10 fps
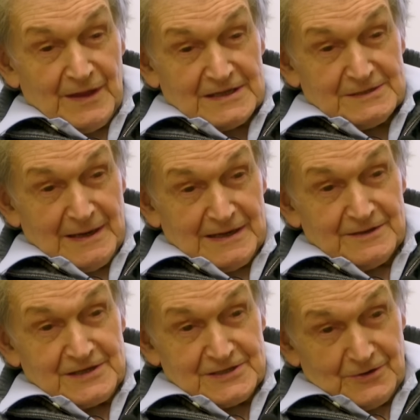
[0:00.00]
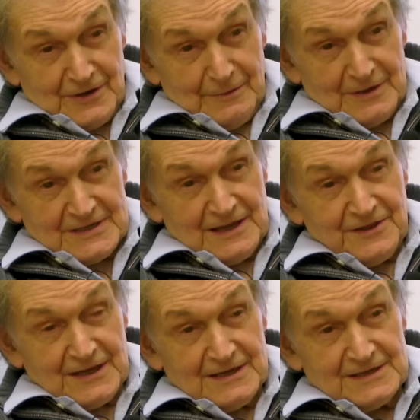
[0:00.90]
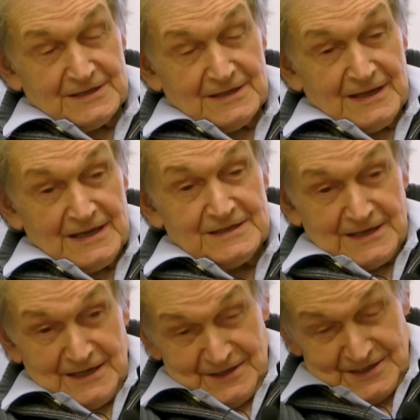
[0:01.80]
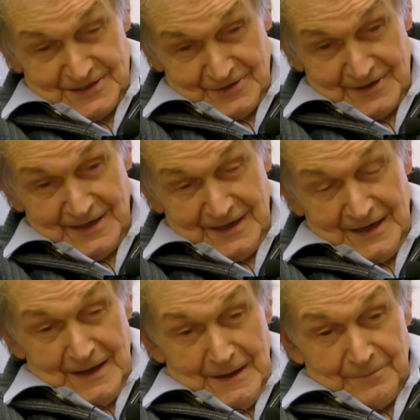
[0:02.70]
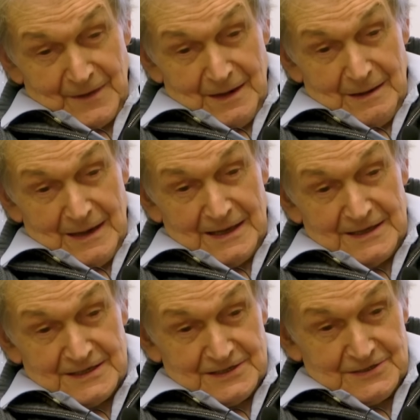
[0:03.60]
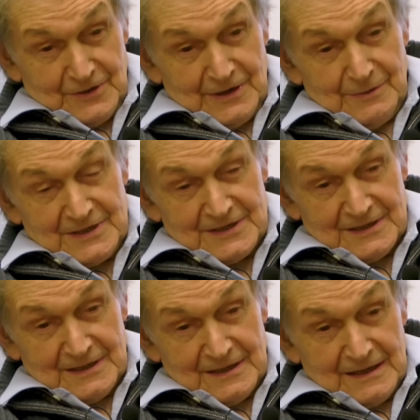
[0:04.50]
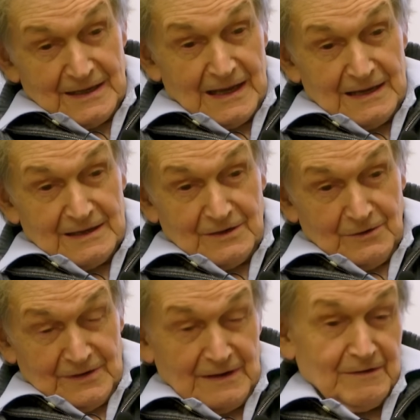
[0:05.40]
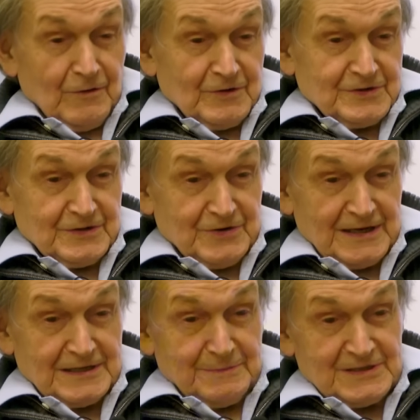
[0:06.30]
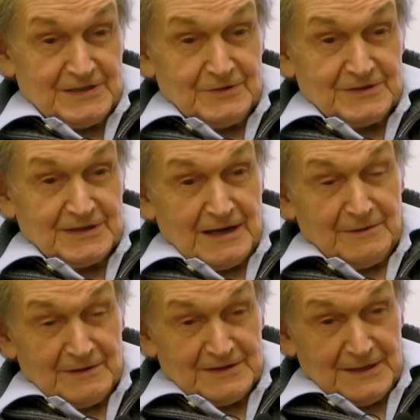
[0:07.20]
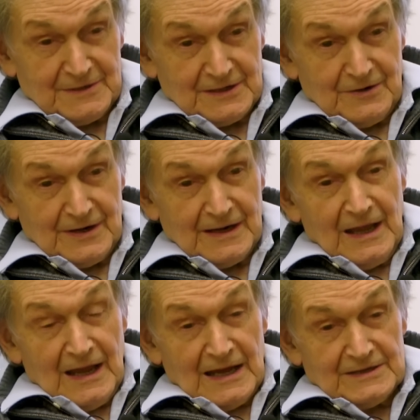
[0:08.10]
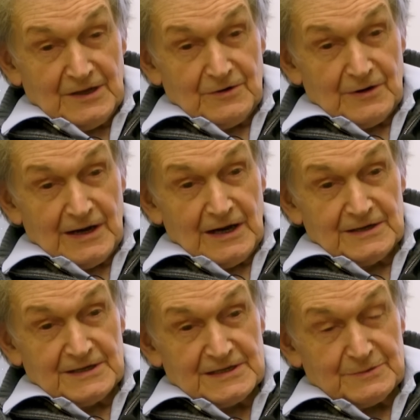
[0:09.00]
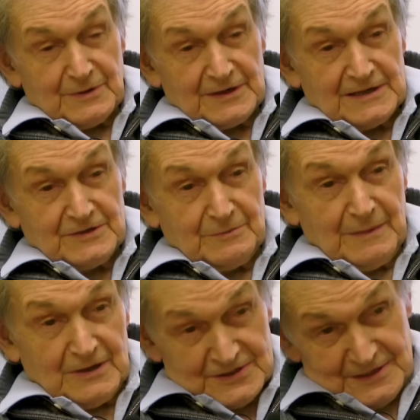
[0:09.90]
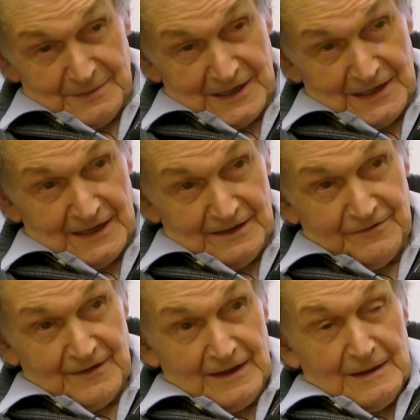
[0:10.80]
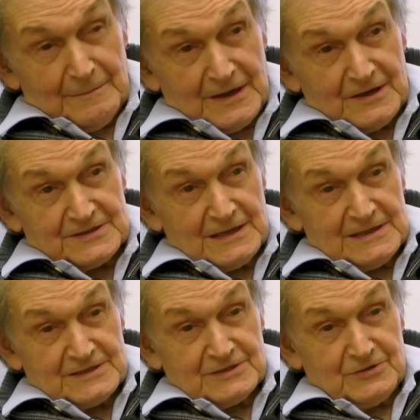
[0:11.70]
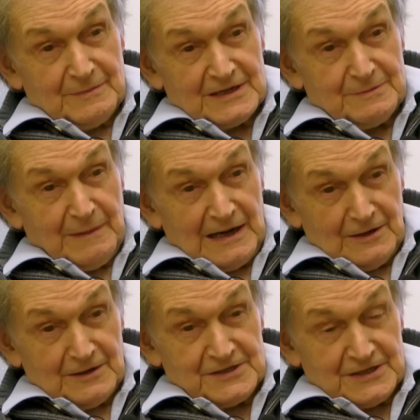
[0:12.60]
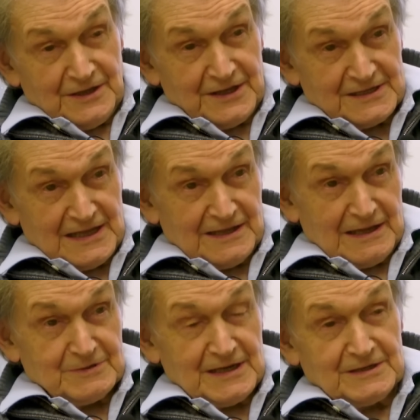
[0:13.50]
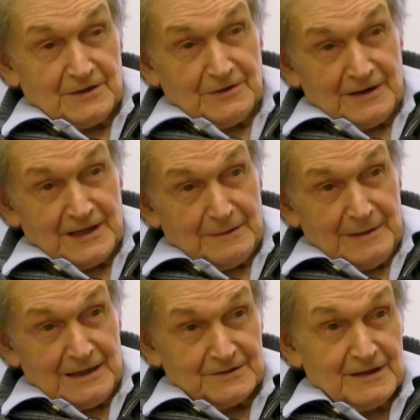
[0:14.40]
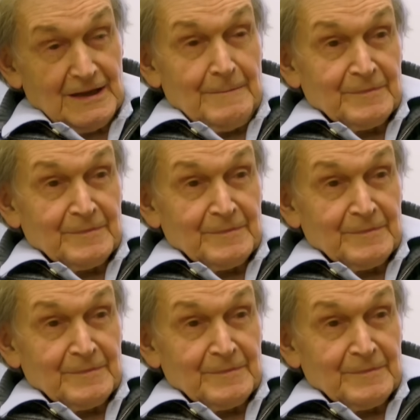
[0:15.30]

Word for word: Well, that's my other story, which I think is, is another story, and is a story which I also try to pursue to some degree. I don't regard it as what I do most in my life, because I, it's too much biology and things like that, which I don't know anything about.